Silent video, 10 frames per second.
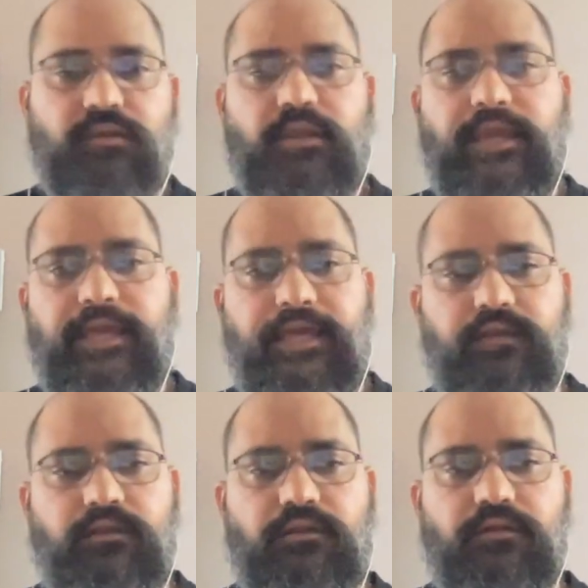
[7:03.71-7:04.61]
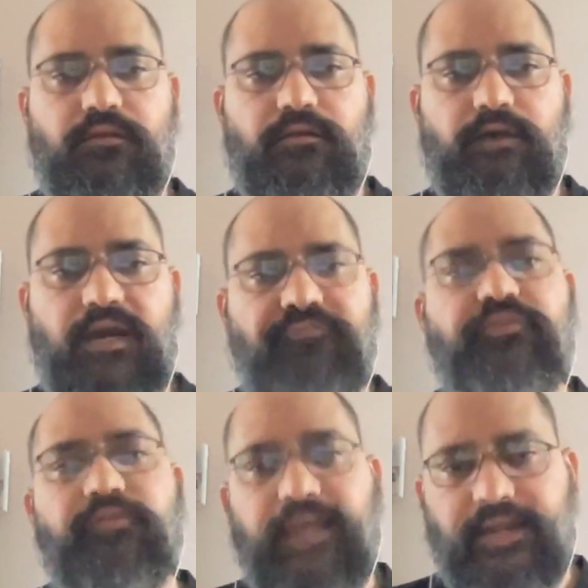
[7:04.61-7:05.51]
And
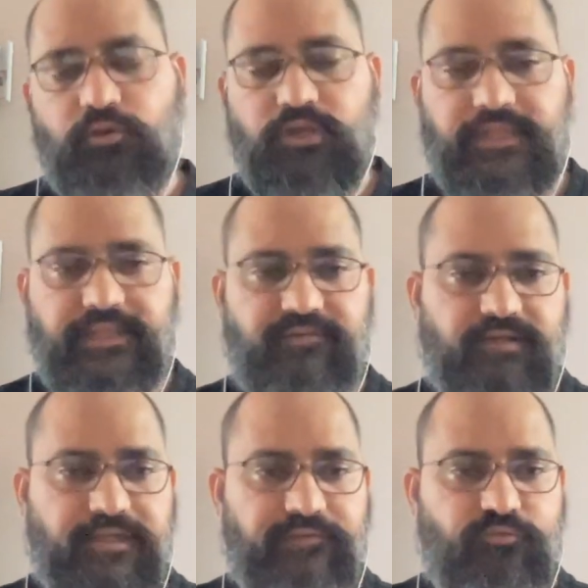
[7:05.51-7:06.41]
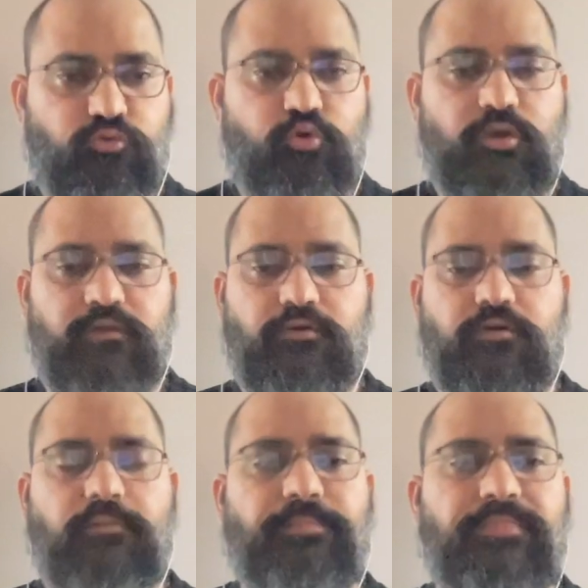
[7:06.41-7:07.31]
after that, only they will give you, you
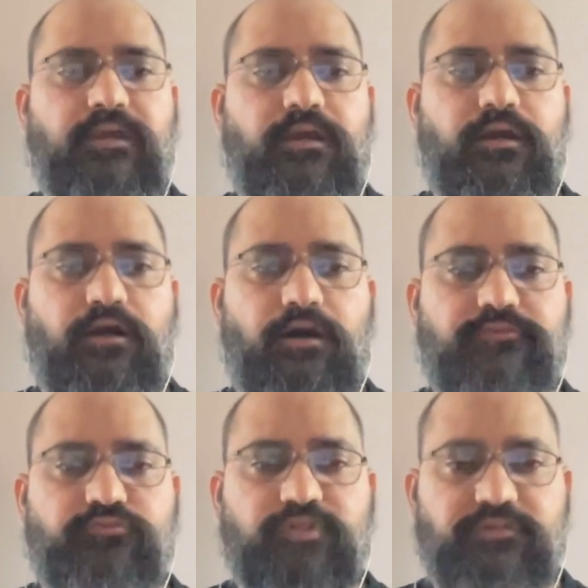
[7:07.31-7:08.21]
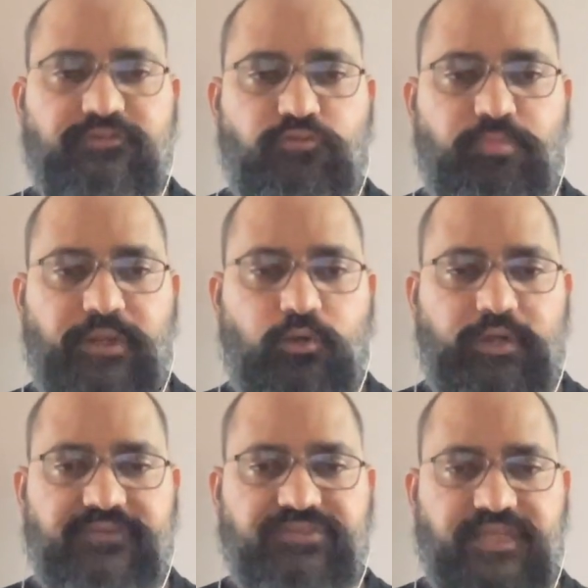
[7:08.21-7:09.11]
know, 2000 rupee note
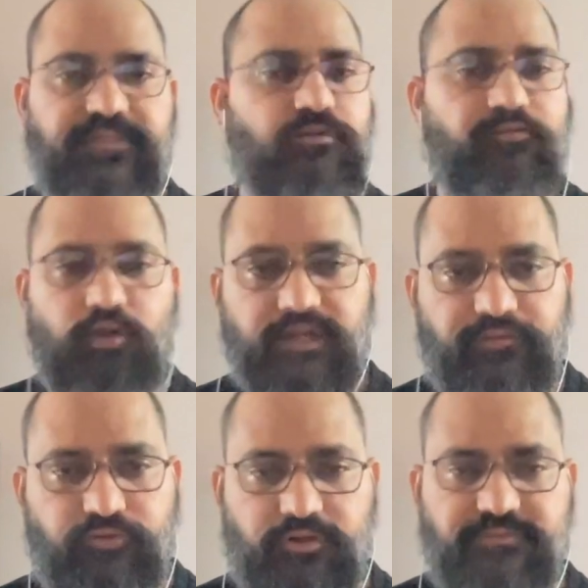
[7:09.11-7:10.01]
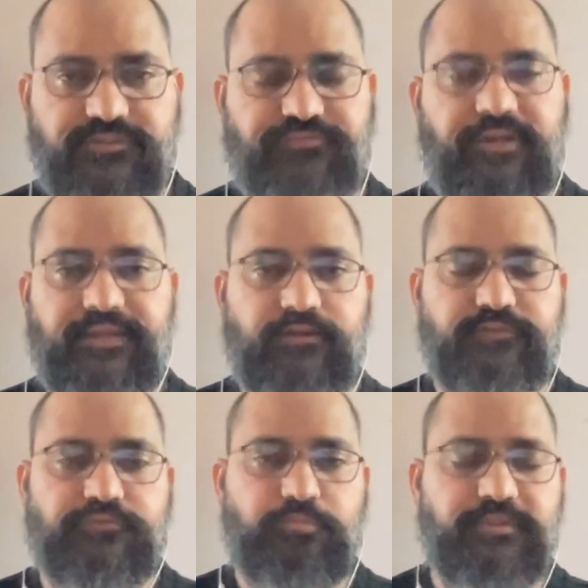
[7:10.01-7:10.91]
exchange of only worth
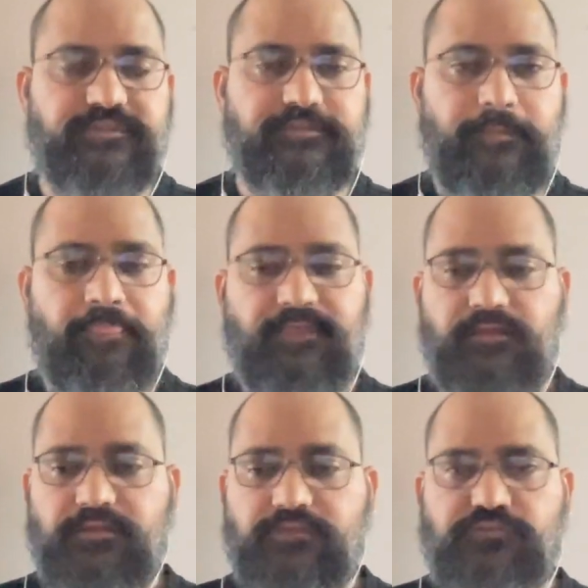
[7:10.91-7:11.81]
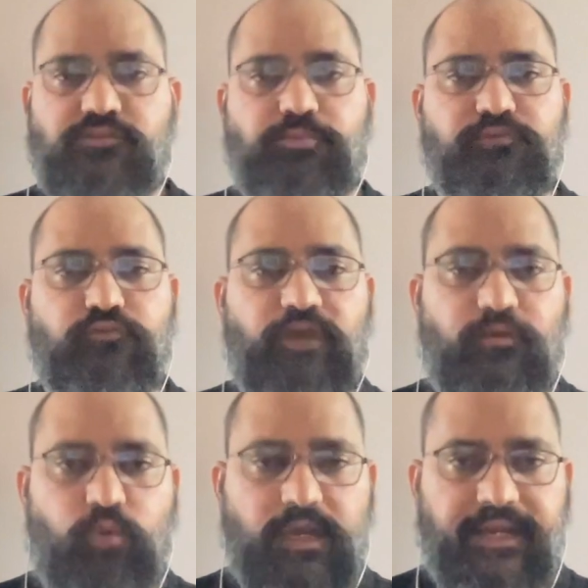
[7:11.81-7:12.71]
20,000 rupees. So suppose you have
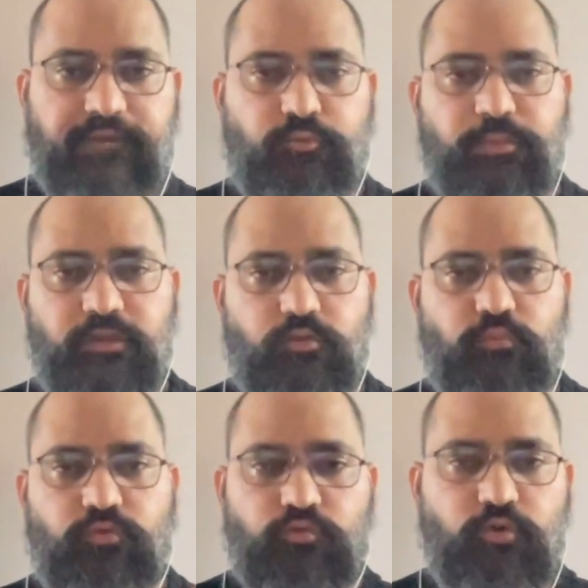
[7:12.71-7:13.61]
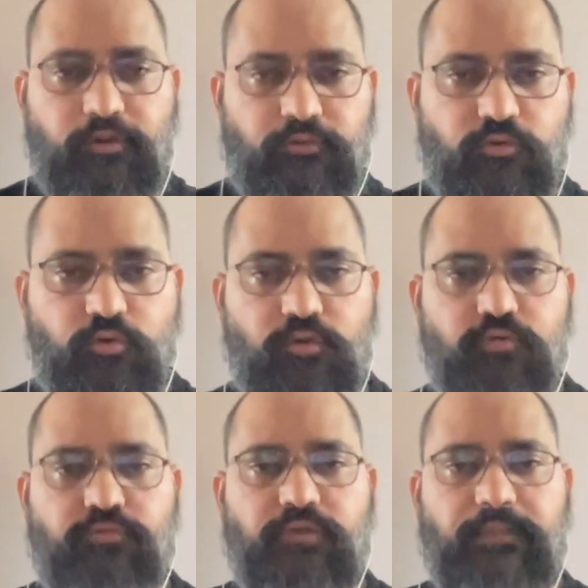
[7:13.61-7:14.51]
1 lakh rupee, you do you have to
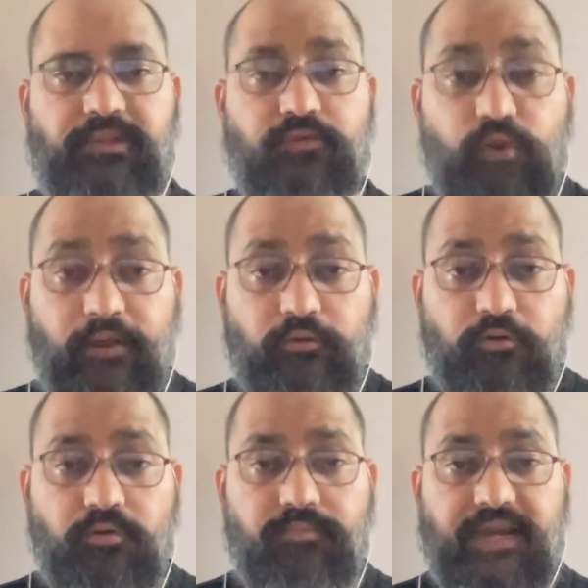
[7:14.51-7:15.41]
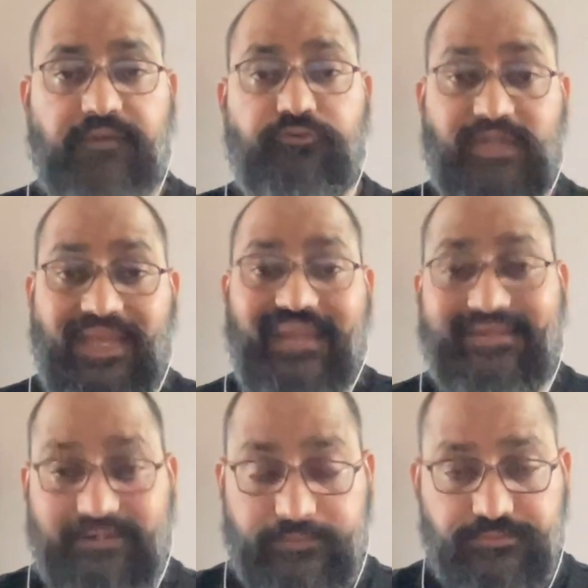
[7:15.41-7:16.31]
go, I mean, you have to go to bank for 10
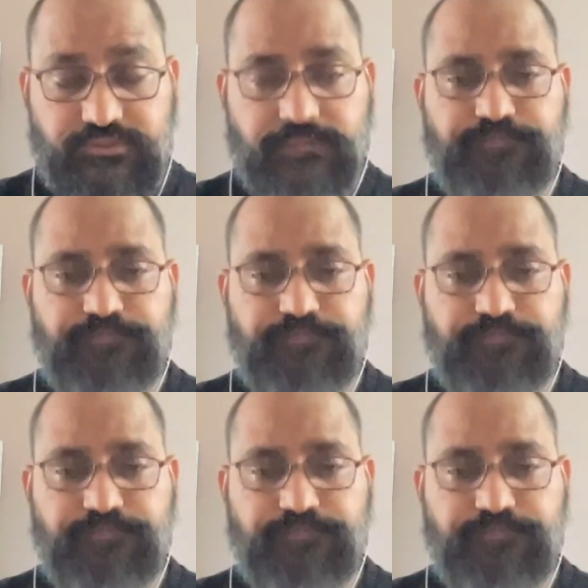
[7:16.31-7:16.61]
times.